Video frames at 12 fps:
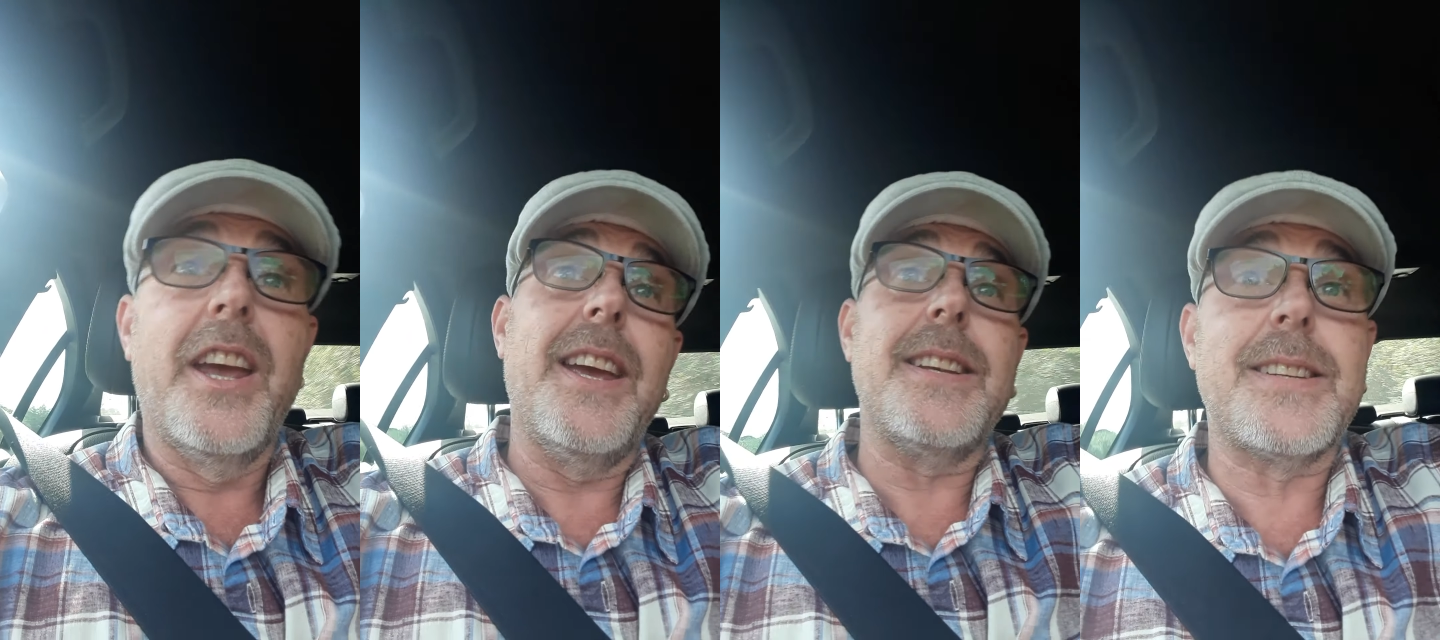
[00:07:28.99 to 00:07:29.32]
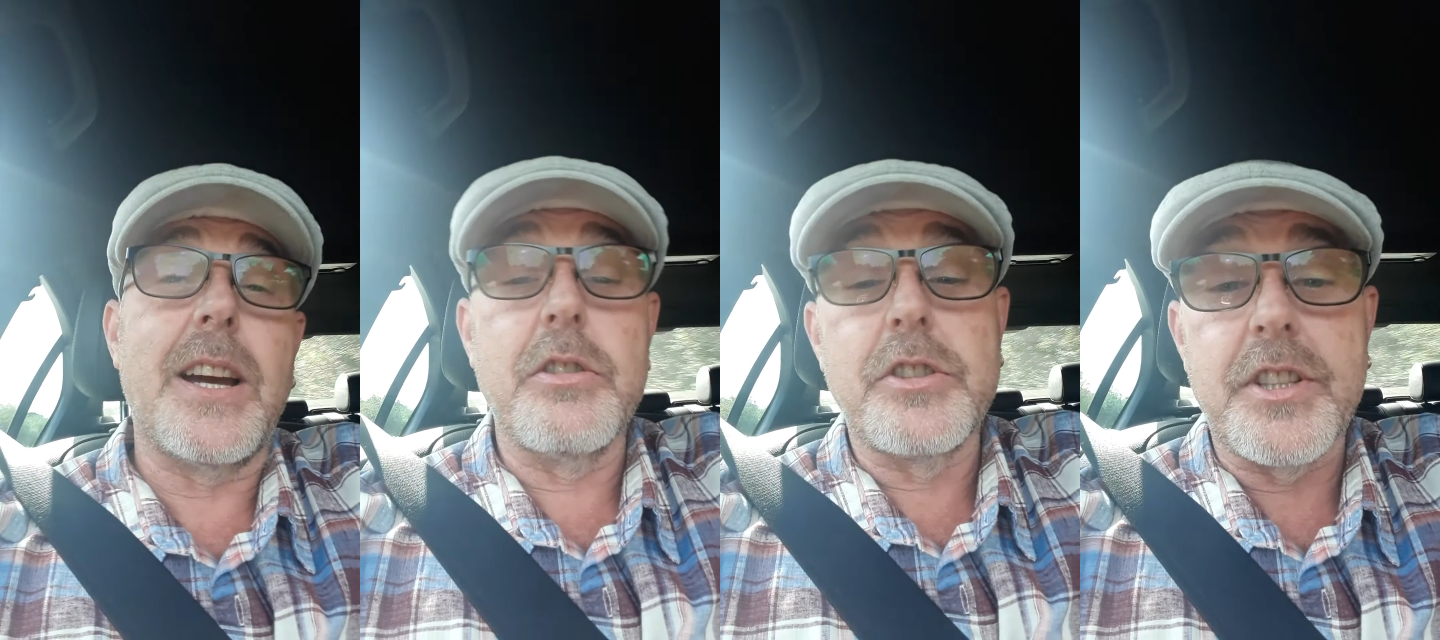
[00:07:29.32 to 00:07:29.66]
It
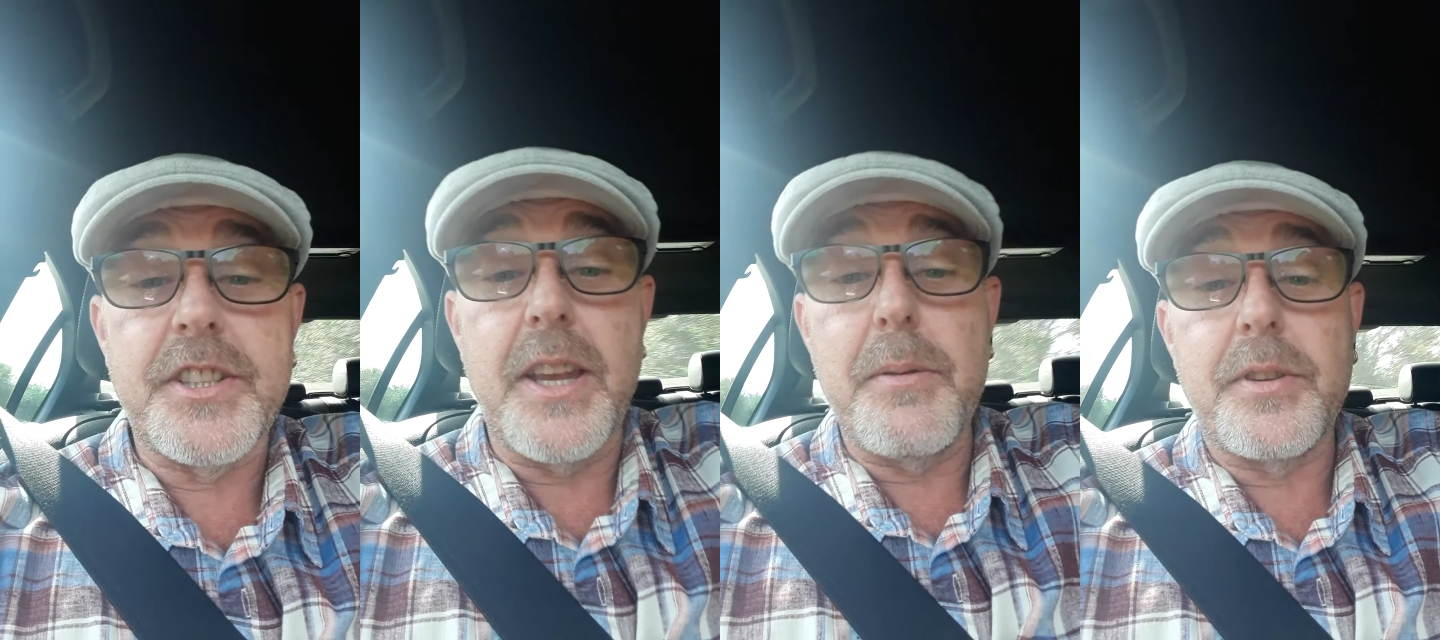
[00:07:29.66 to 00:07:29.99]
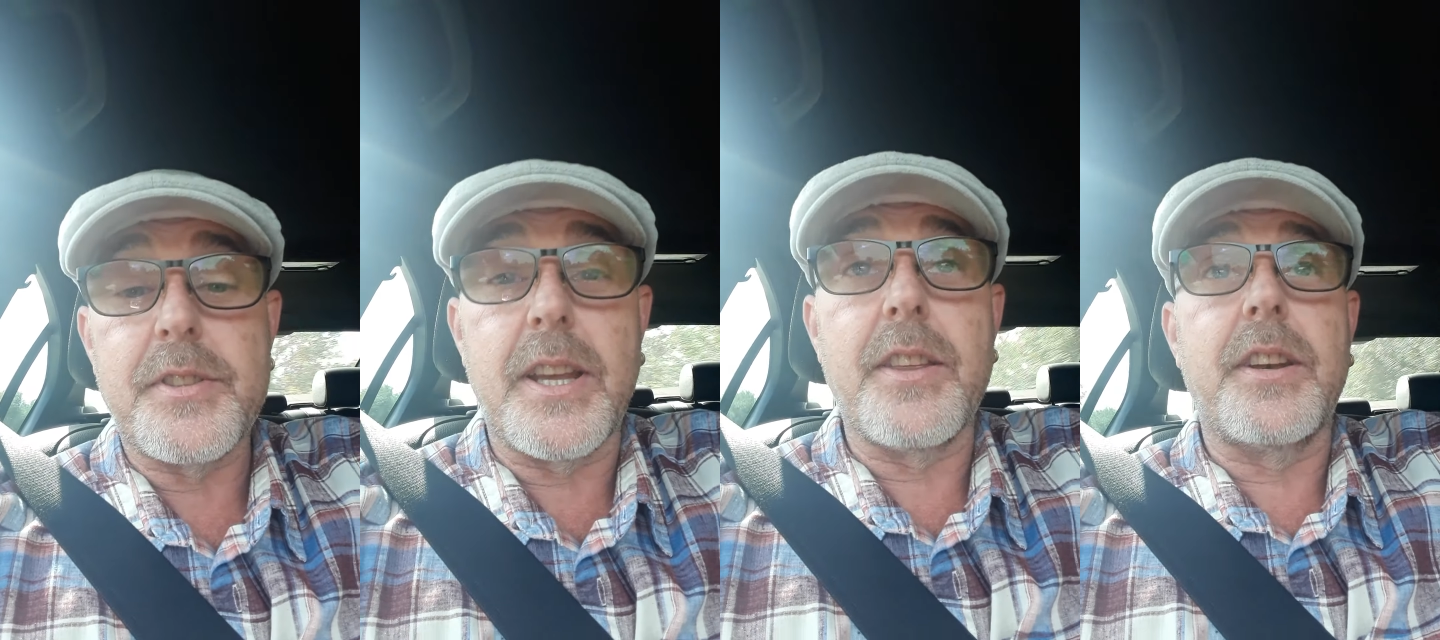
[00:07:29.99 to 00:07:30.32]
tells you, see,
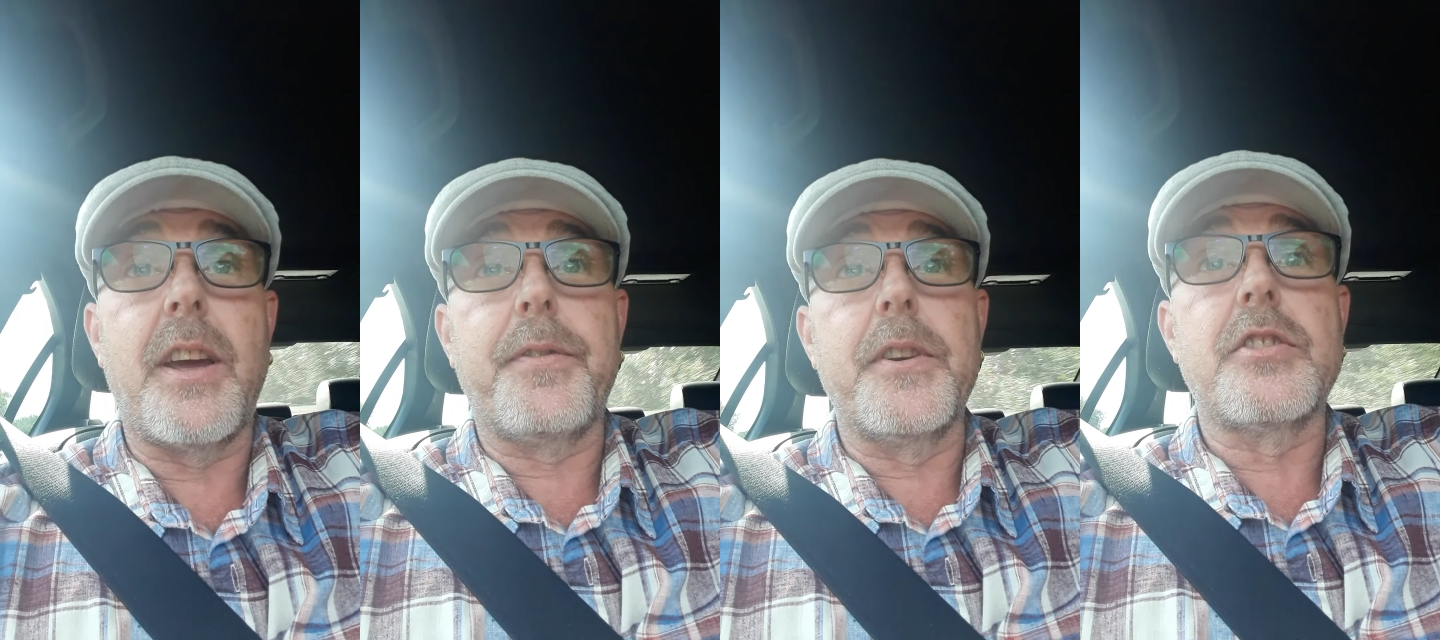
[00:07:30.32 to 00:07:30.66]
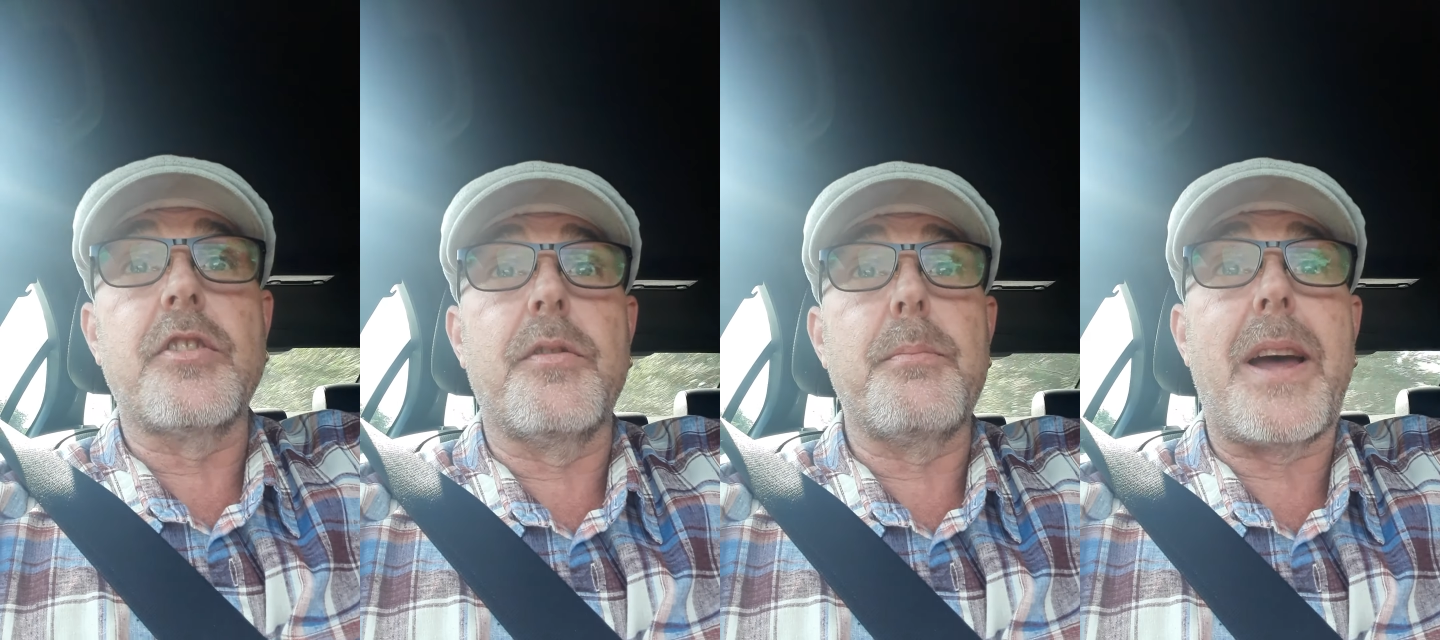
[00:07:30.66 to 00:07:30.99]
see the
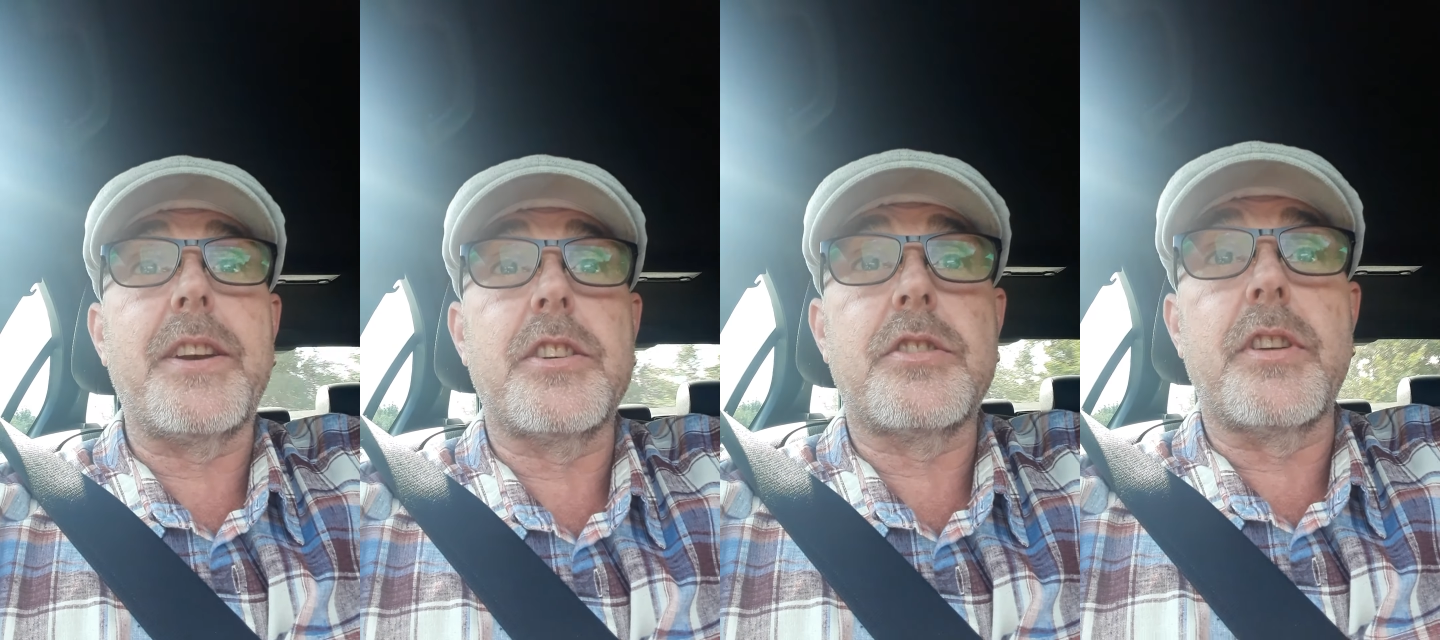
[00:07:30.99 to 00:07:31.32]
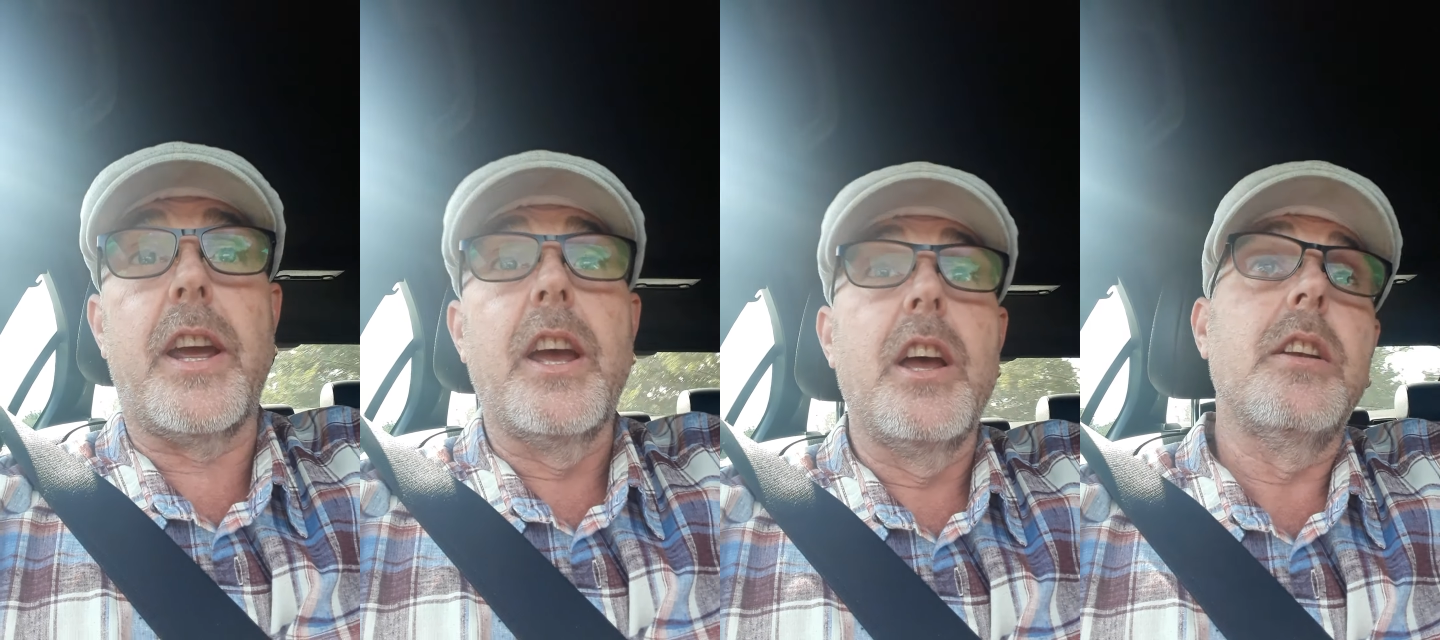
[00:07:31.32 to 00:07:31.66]
definition of mandatory.